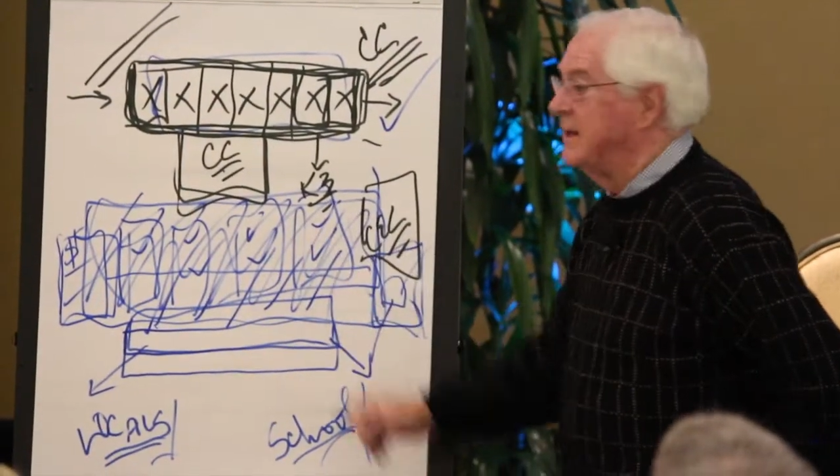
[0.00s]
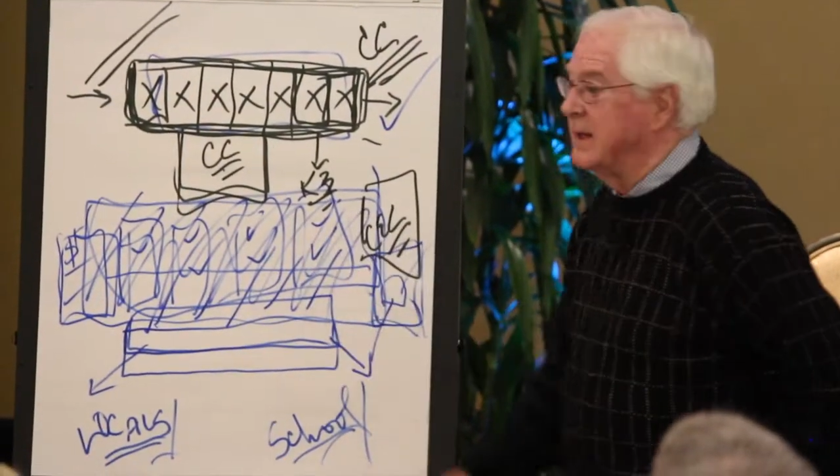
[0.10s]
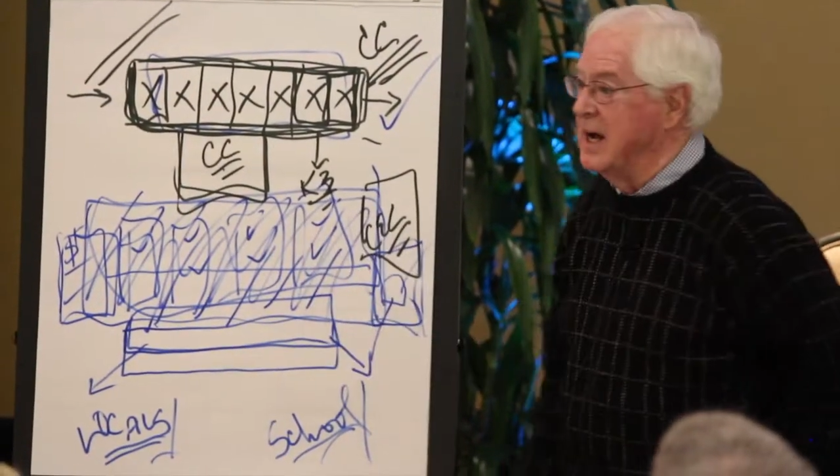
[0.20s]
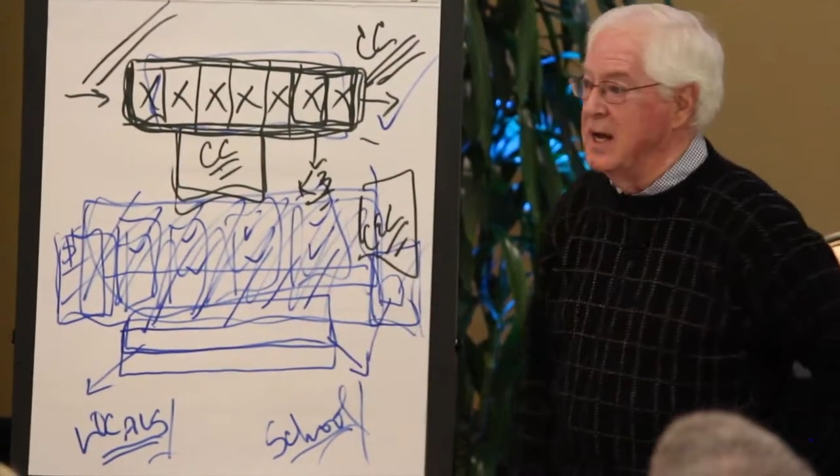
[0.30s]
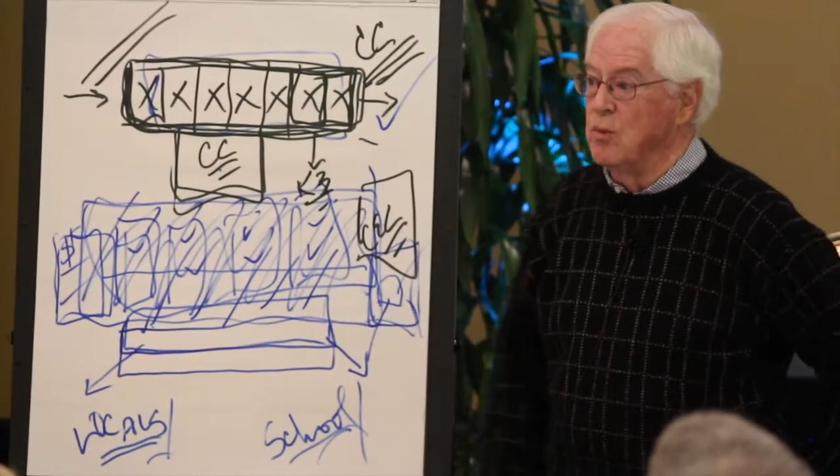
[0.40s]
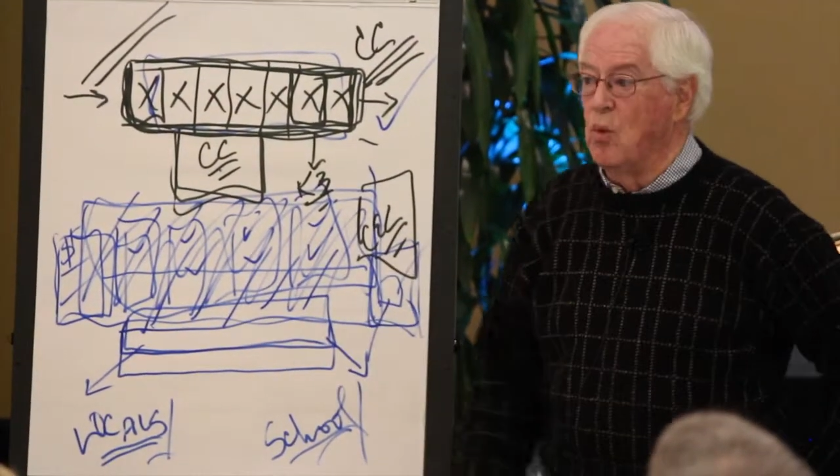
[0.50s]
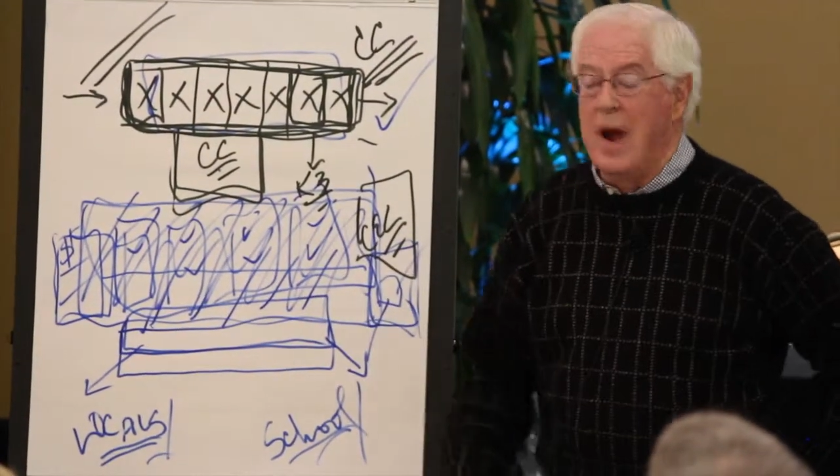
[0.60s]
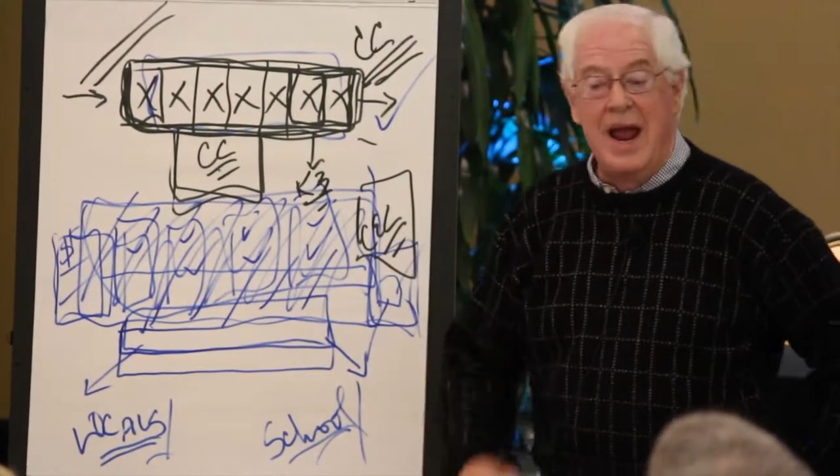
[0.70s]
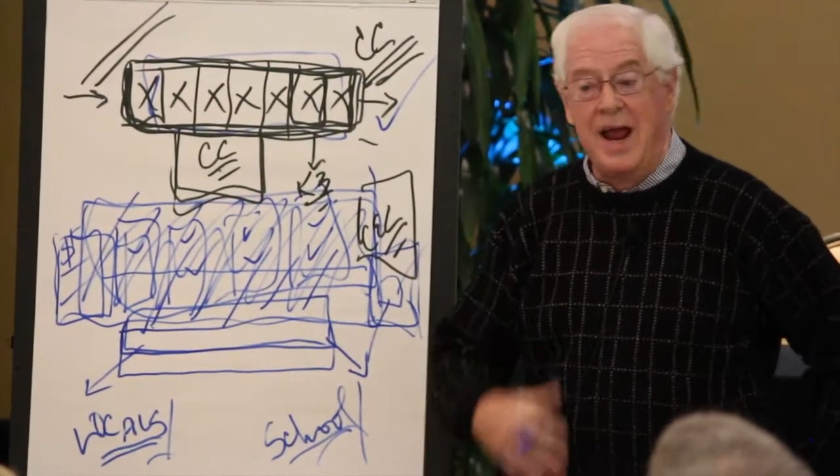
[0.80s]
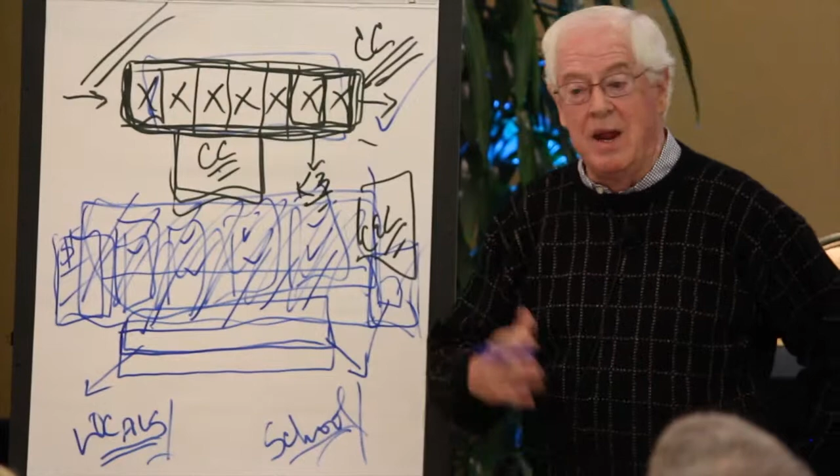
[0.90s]
the gun
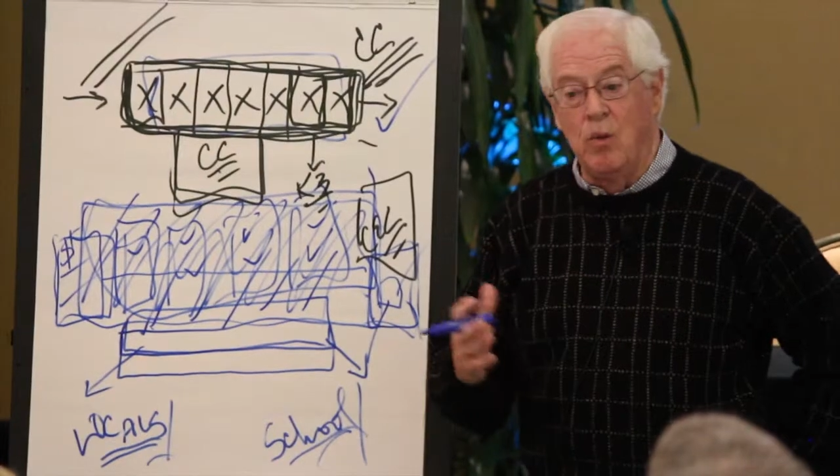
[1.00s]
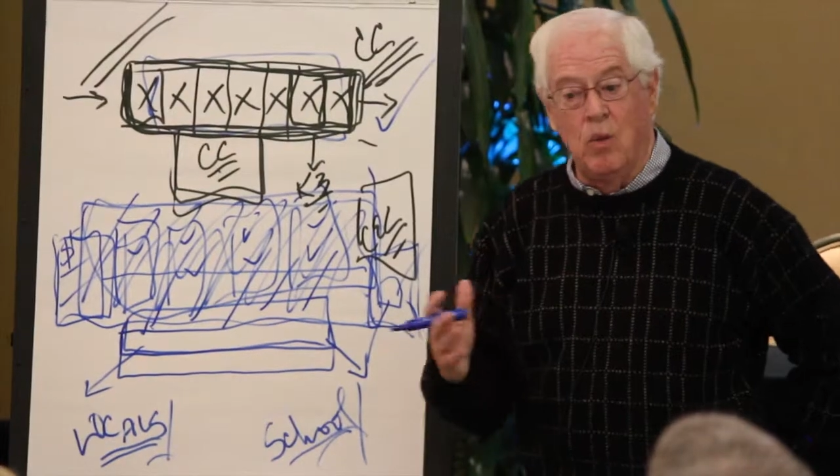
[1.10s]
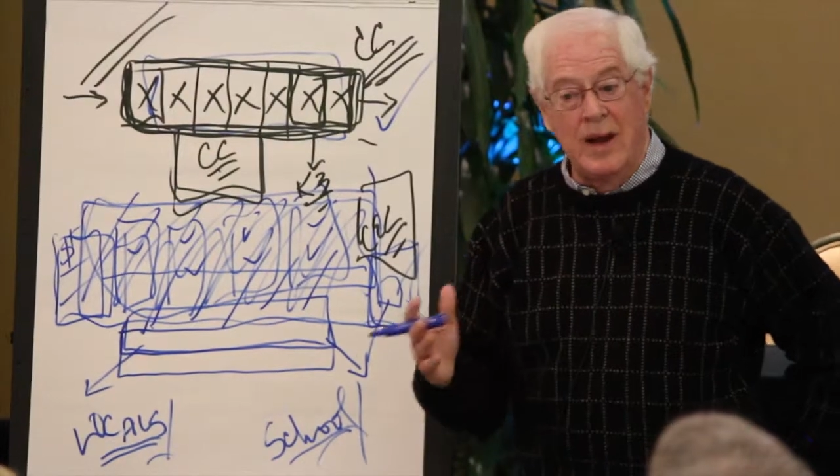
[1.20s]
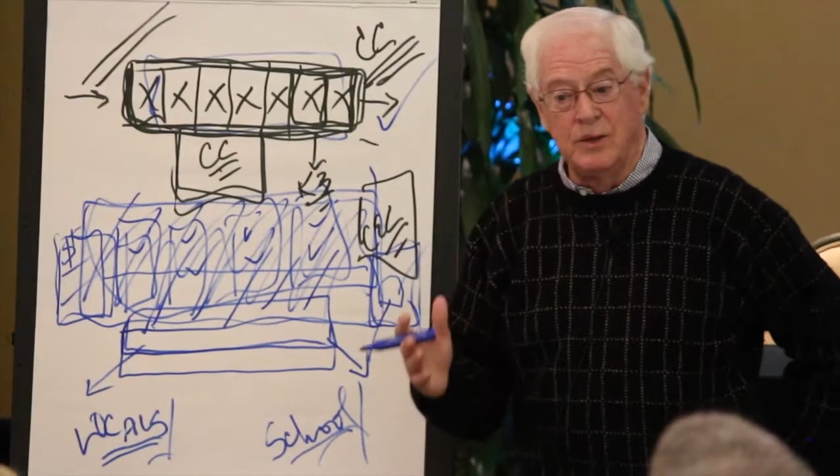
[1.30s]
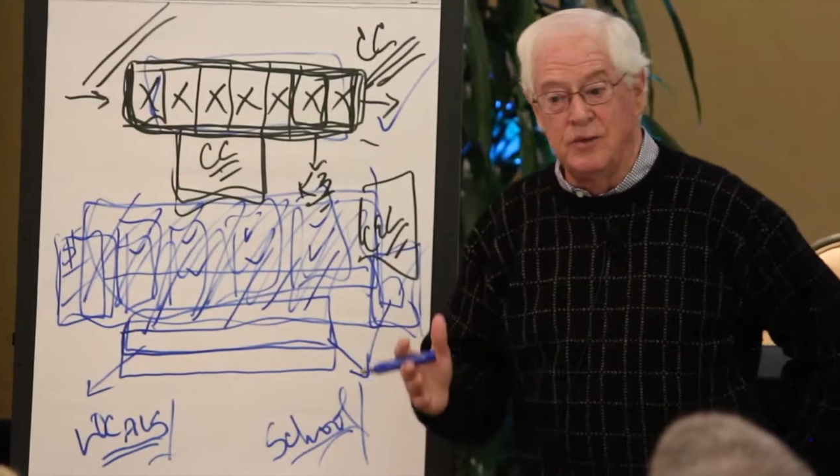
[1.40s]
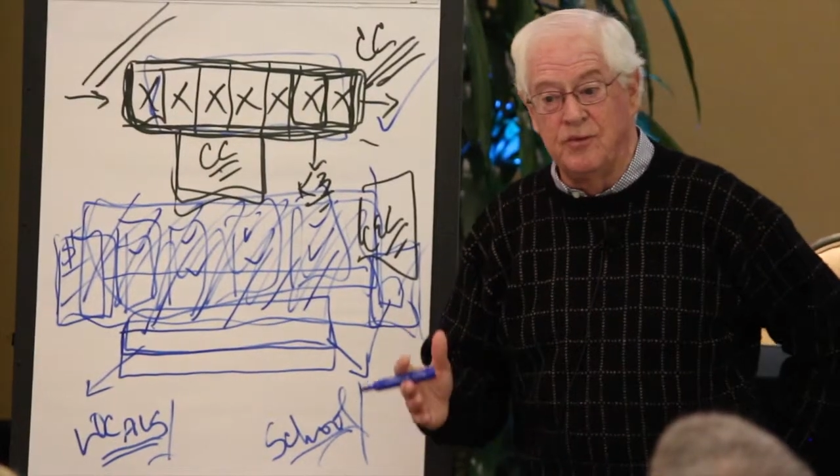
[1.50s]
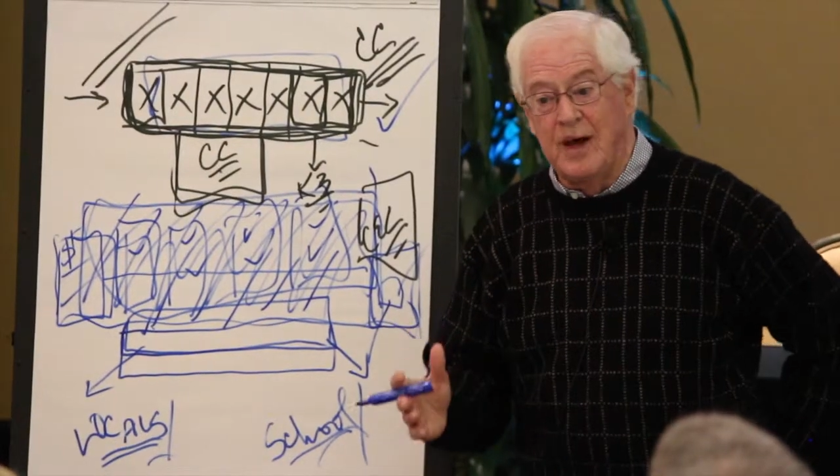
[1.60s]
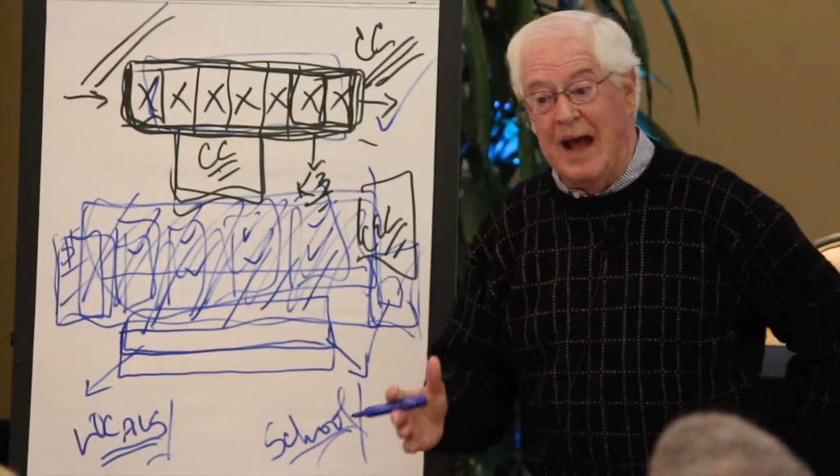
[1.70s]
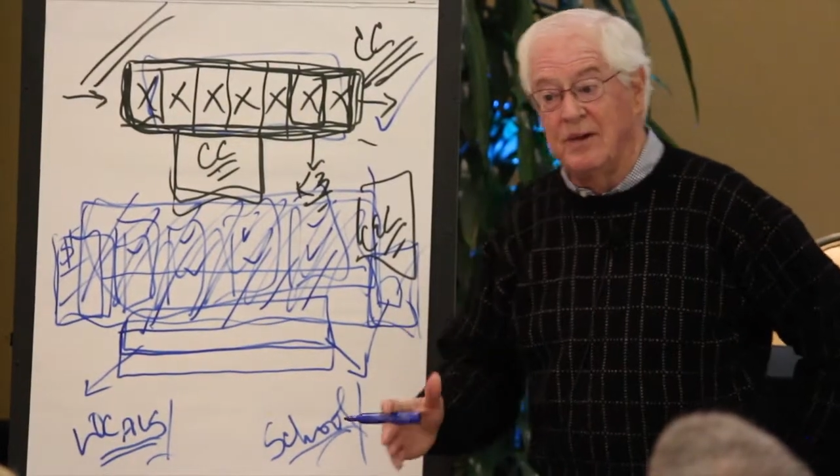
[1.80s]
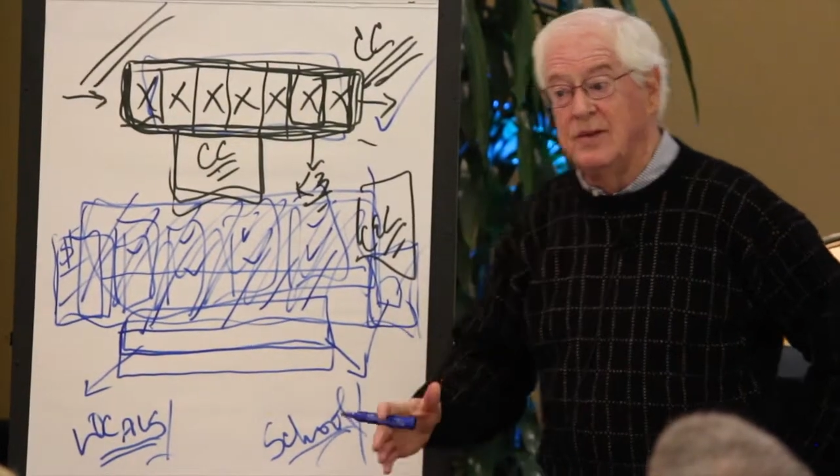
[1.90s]
way, way too
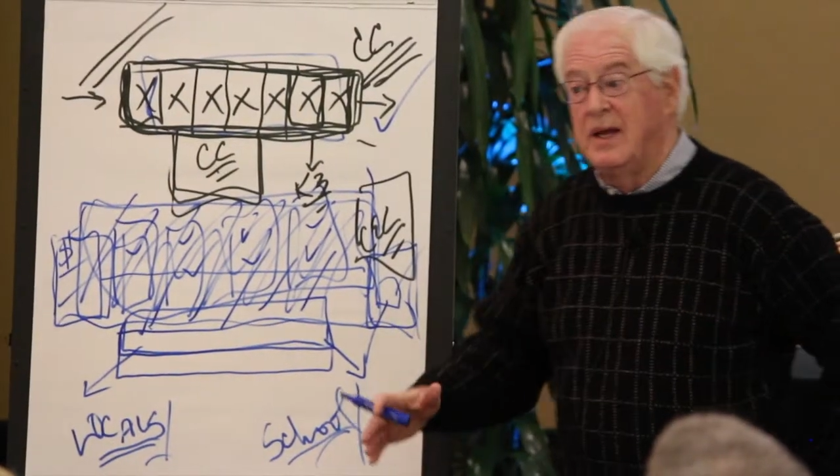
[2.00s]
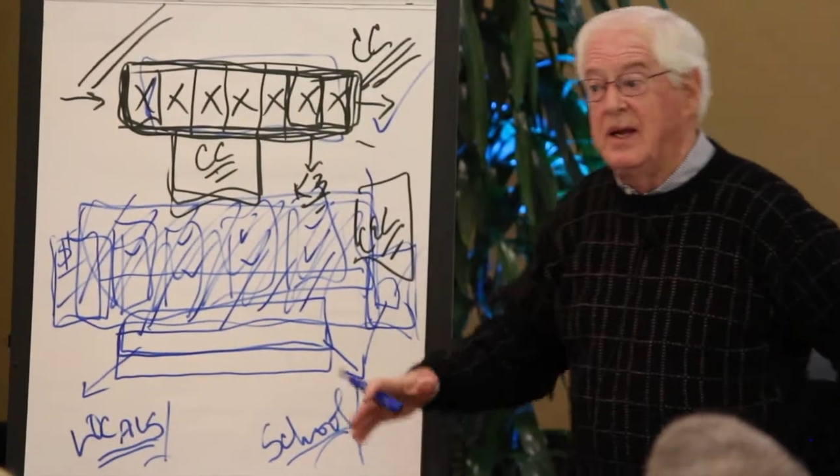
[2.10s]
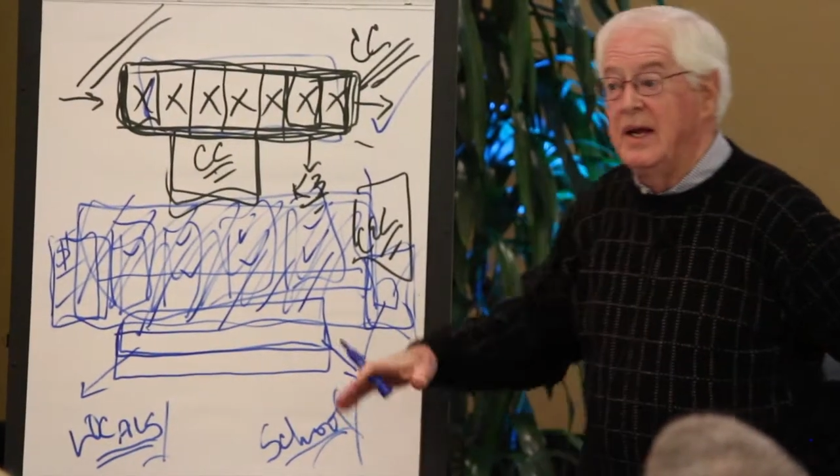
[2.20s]
fast.